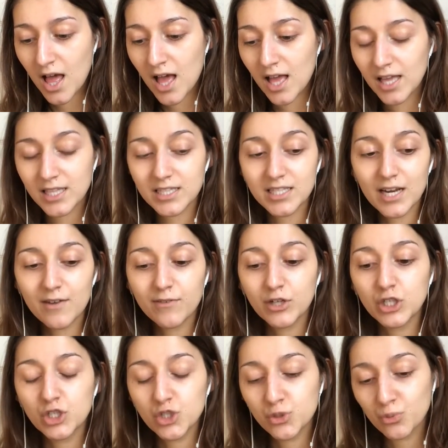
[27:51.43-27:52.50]
Instead of
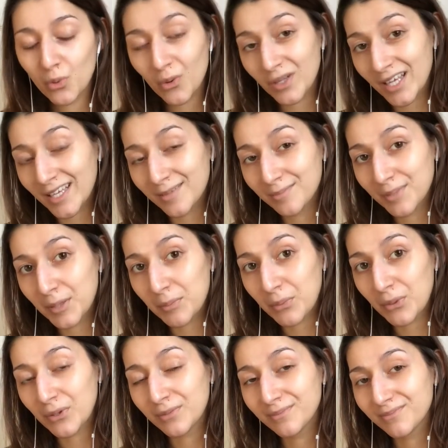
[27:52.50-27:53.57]
controlling
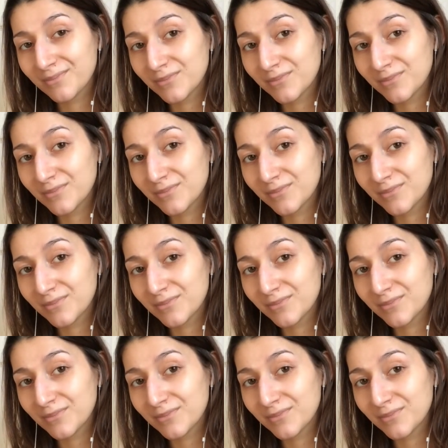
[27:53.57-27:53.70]
people,